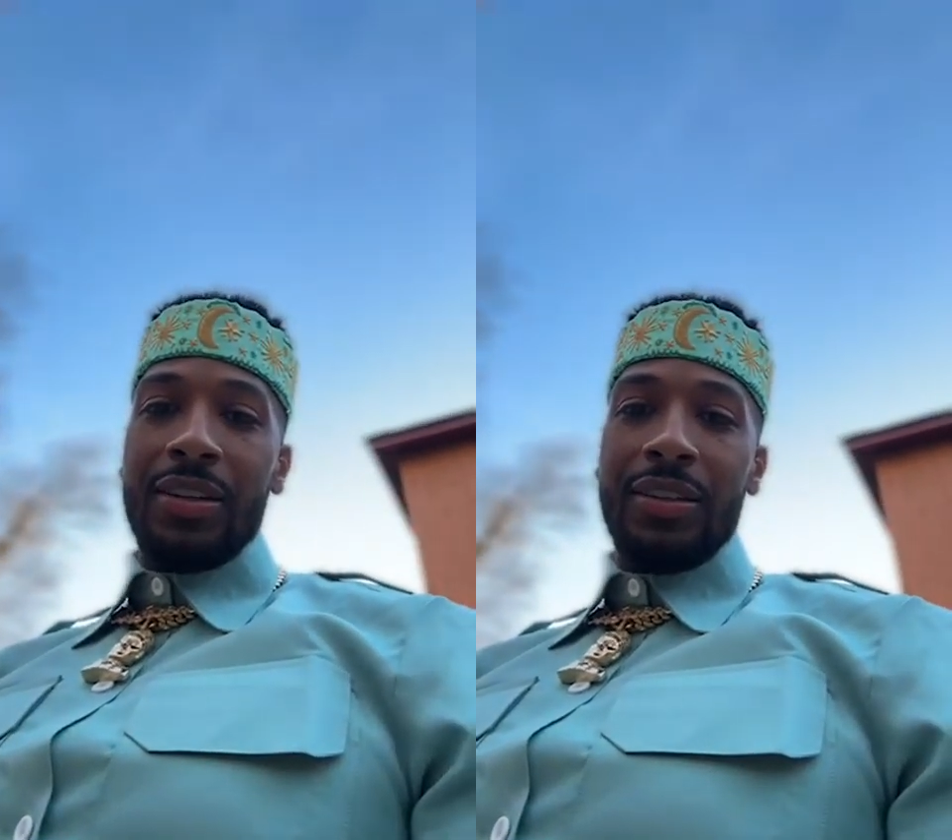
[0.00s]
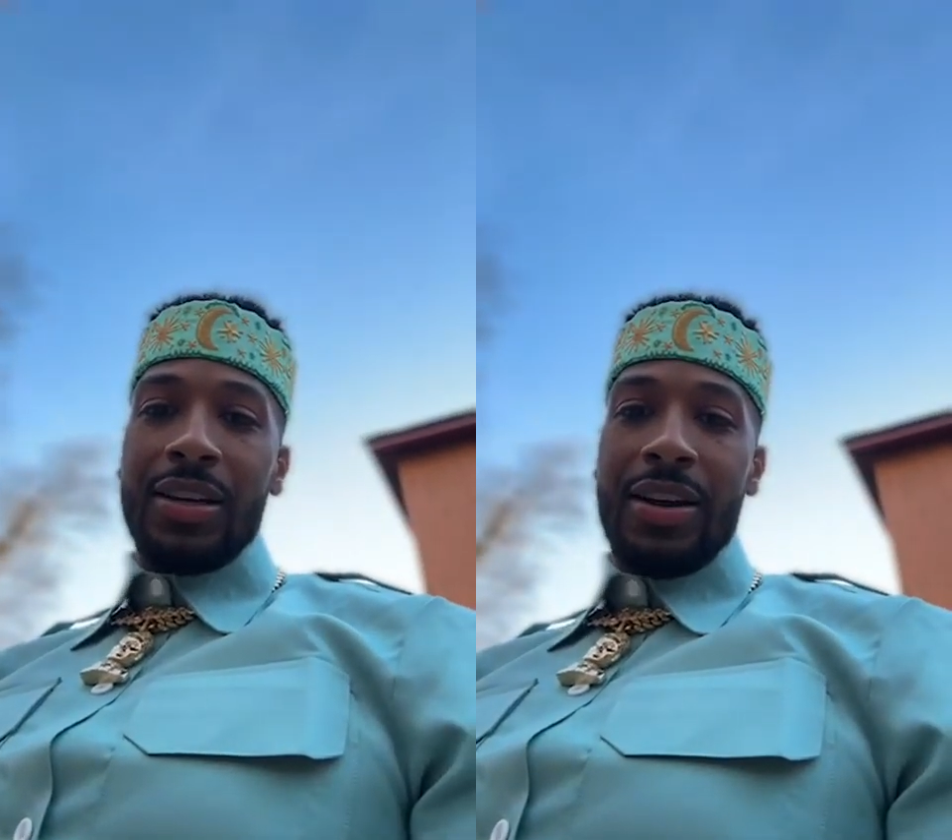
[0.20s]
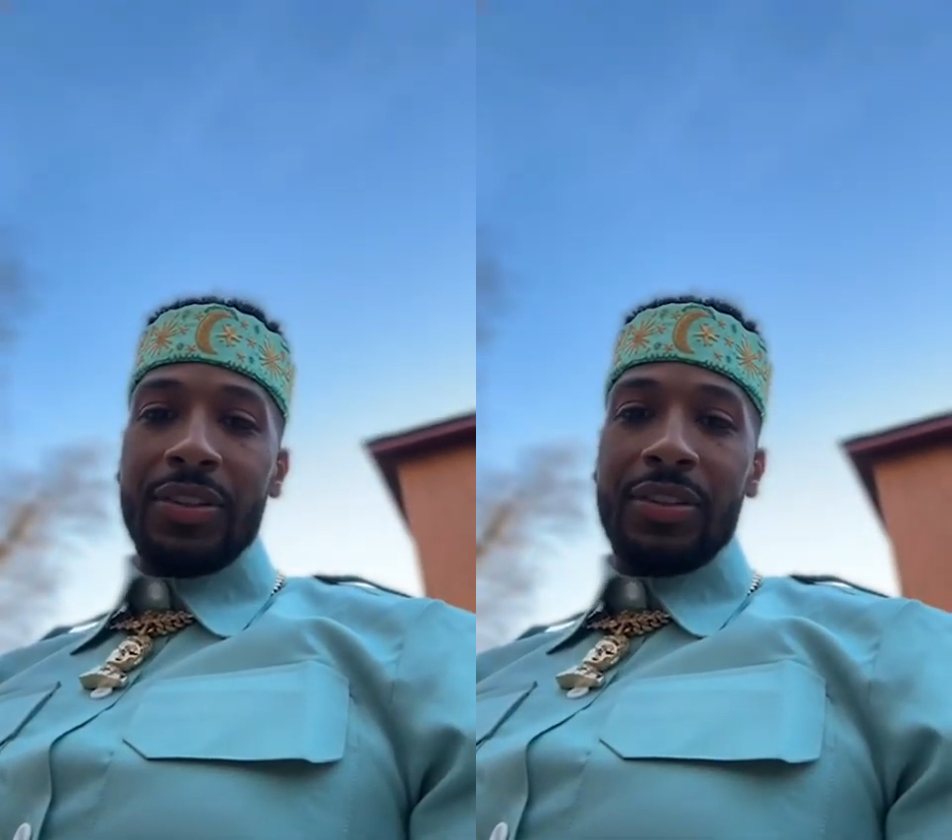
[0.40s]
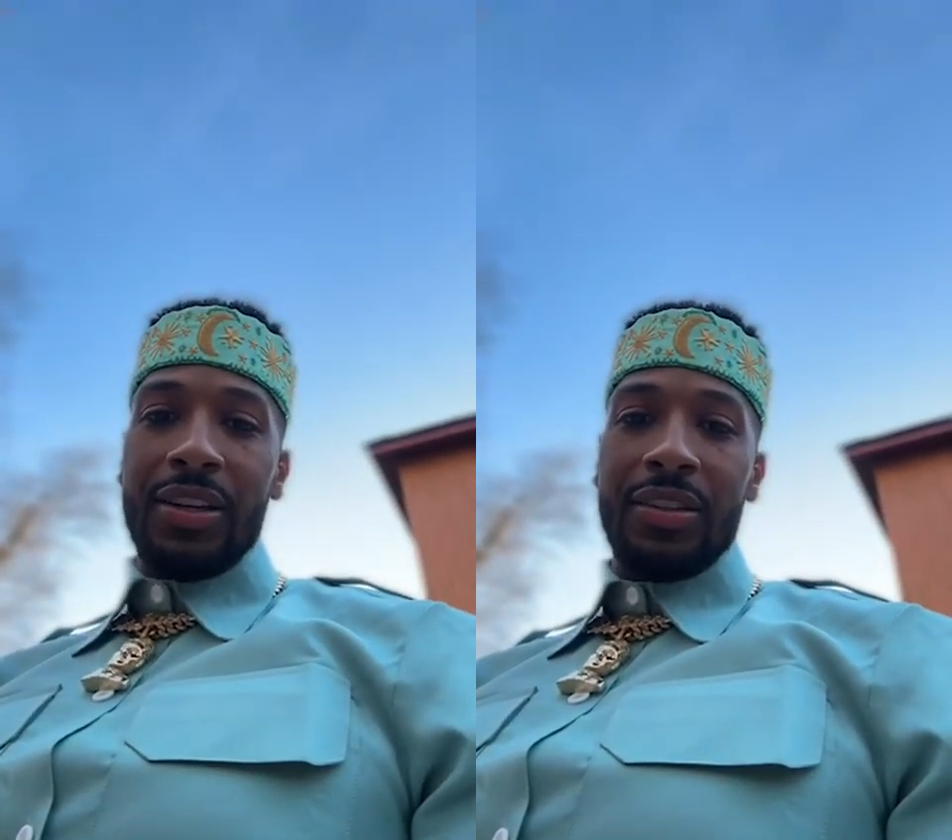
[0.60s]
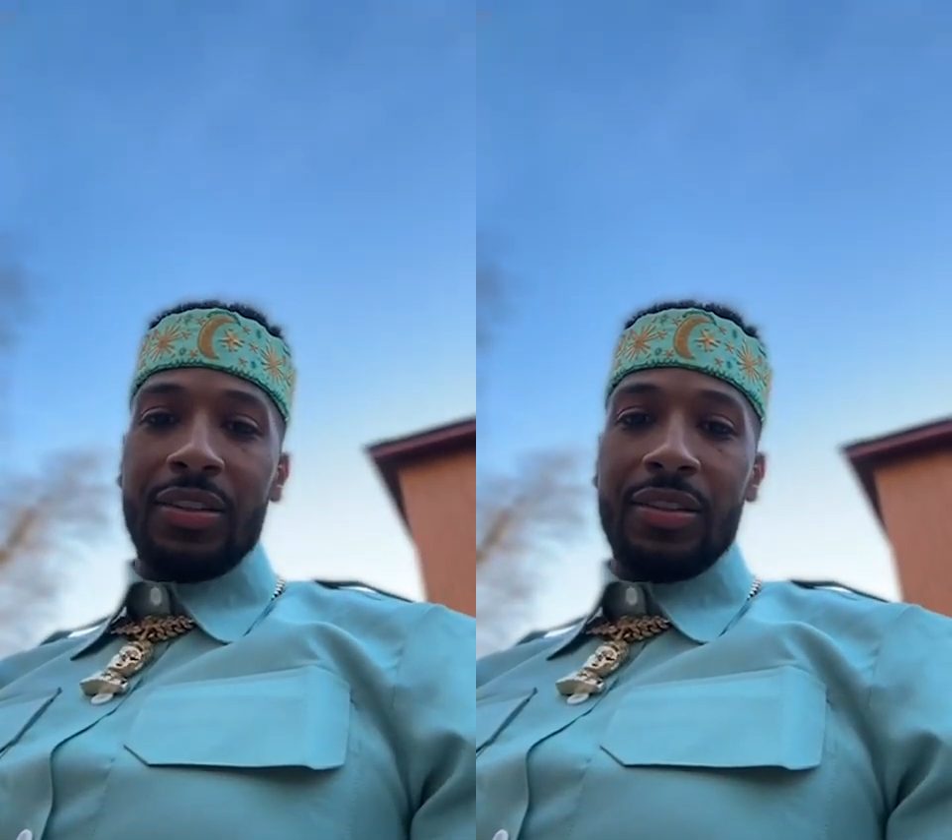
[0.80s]
to these
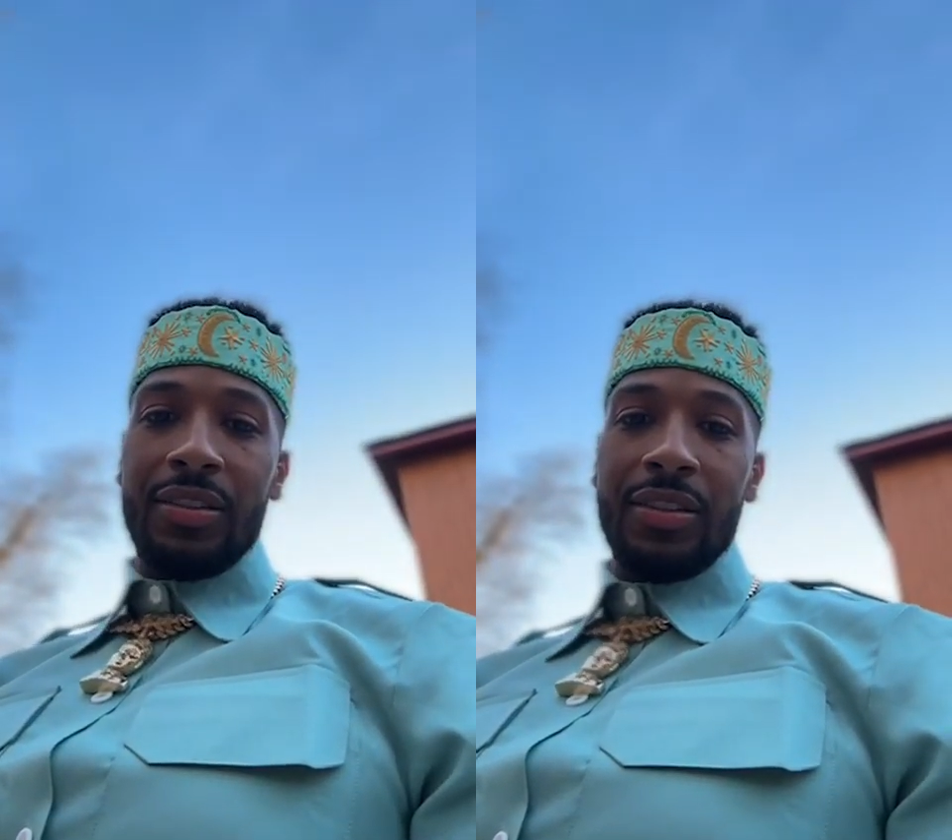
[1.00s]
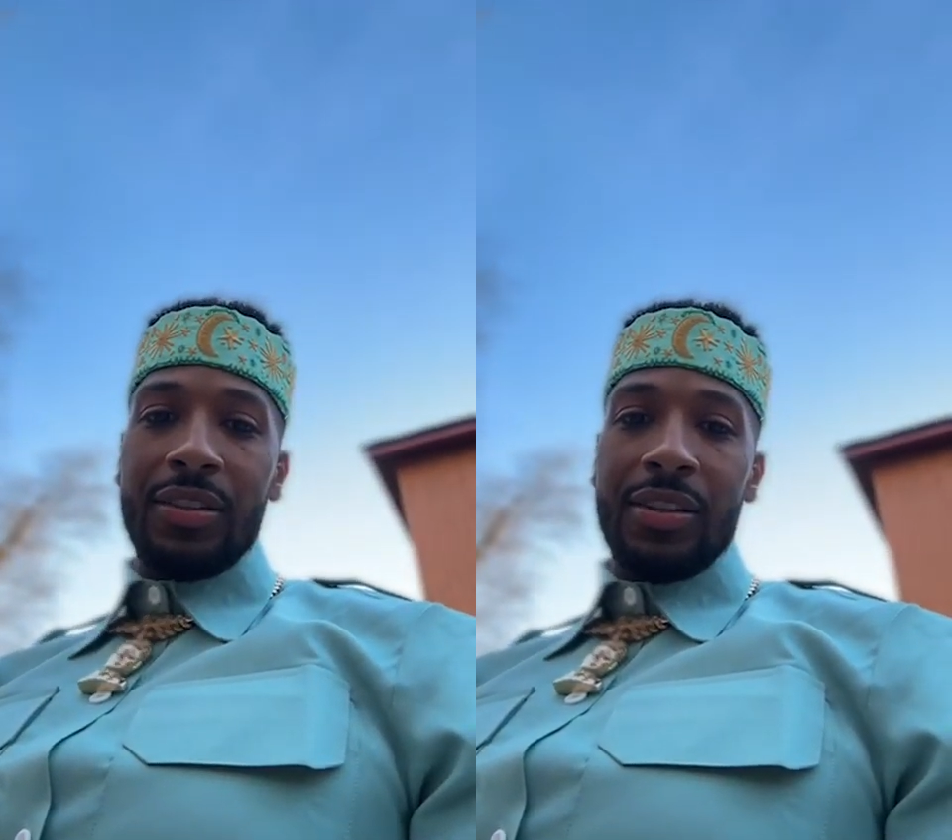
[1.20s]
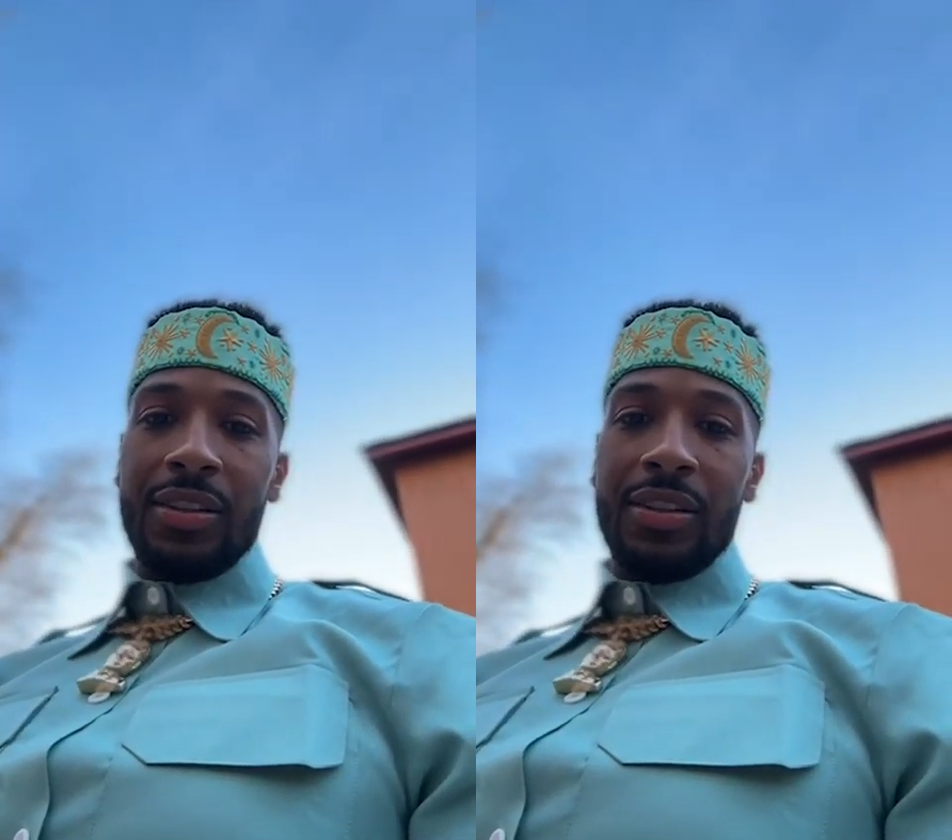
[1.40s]
conversations.